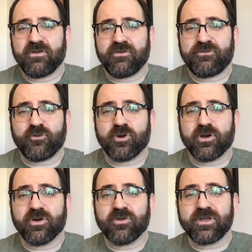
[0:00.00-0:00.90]
for
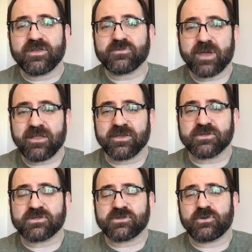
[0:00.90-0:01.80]
early
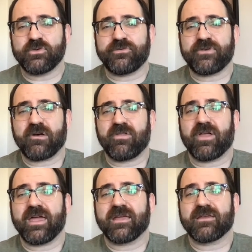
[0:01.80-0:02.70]
Israelis who felt
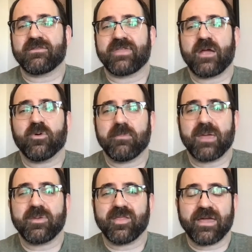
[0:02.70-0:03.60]
like they were
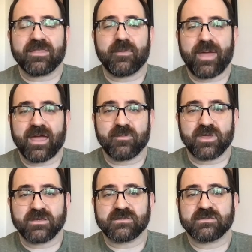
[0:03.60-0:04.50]
maybe like the
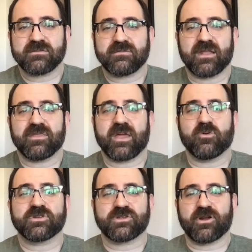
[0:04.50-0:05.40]
Maccabees, that they
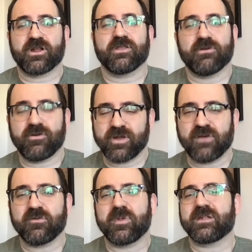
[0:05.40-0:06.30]
were starting their own
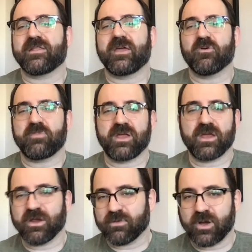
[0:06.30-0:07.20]
government and they were being
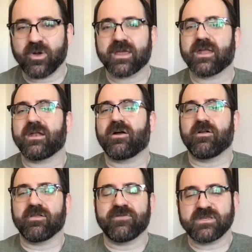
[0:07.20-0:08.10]
heroic and
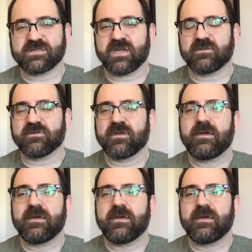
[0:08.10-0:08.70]
all of these things.